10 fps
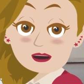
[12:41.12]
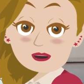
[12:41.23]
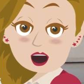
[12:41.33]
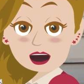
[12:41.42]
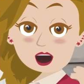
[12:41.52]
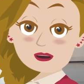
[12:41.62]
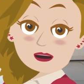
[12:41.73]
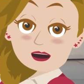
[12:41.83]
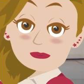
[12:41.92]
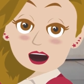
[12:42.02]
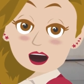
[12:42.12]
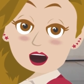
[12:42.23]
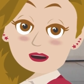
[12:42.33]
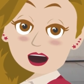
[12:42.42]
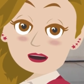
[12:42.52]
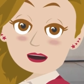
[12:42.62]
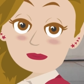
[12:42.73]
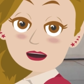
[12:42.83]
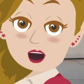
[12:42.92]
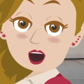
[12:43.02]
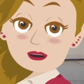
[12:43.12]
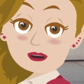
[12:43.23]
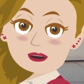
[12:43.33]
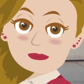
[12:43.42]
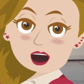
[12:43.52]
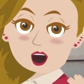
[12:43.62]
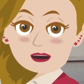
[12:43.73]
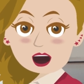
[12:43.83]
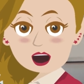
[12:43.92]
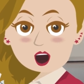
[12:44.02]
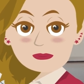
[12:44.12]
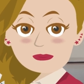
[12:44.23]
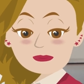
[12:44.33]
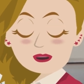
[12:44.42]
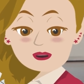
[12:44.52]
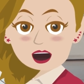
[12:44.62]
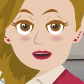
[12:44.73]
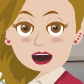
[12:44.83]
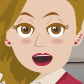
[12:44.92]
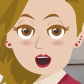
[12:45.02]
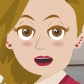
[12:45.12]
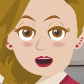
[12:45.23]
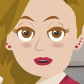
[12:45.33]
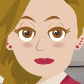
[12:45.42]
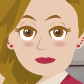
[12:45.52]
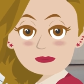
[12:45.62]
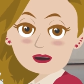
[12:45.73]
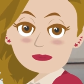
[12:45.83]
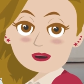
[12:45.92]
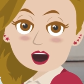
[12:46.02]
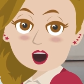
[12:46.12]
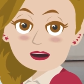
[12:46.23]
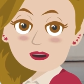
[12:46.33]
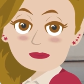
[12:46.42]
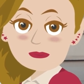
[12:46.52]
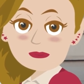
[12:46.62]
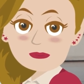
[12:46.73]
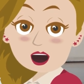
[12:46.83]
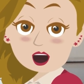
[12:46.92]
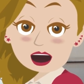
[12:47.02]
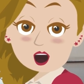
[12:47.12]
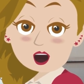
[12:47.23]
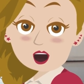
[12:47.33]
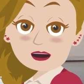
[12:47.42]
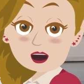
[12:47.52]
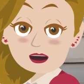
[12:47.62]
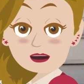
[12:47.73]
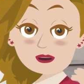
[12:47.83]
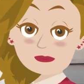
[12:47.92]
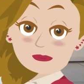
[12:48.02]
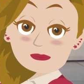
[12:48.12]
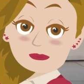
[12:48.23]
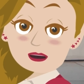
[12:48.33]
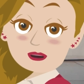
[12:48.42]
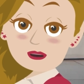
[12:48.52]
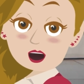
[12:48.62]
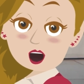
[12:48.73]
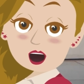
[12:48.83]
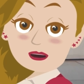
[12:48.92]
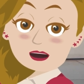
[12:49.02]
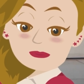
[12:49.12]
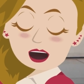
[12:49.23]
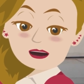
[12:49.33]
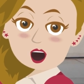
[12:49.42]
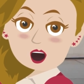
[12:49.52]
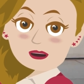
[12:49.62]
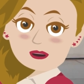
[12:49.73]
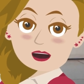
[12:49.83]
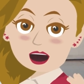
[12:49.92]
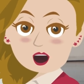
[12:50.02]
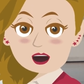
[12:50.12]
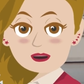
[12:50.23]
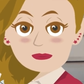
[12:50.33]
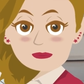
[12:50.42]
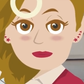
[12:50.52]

And as you begin to get a taste for you, the whole of you, focused in a moment in time, where understanding is sublime,